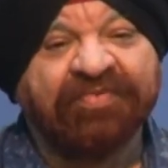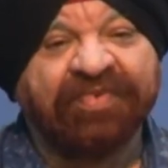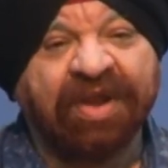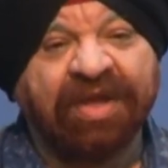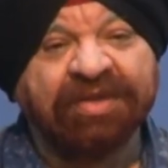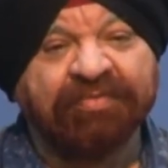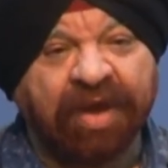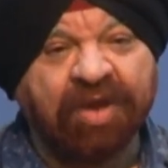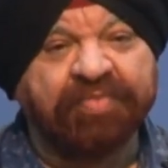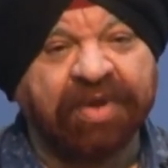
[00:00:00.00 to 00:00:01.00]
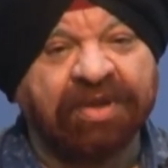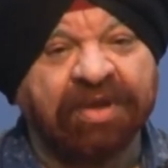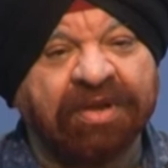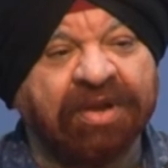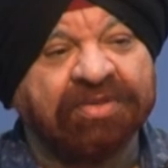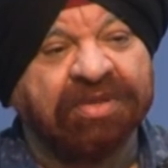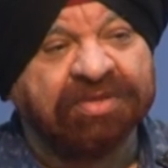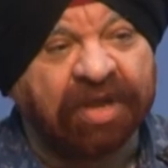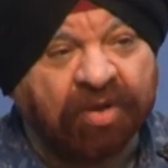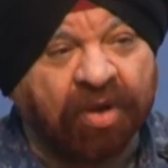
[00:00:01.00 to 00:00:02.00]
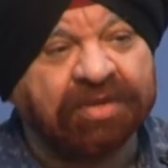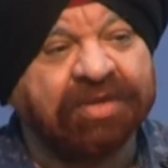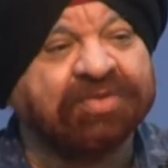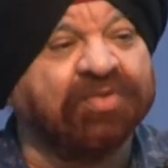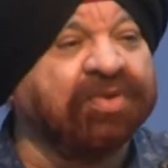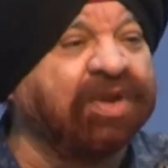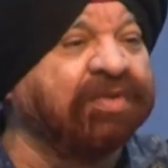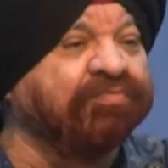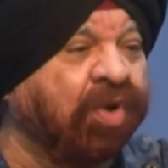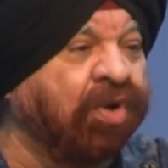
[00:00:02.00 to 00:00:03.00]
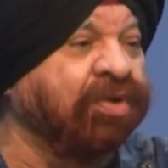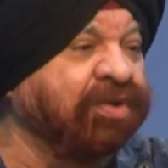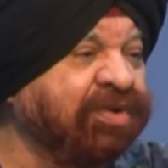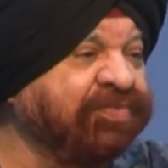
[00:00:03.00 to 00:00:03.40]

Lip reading: Whereas in my opinion, it is the psychologists who need more.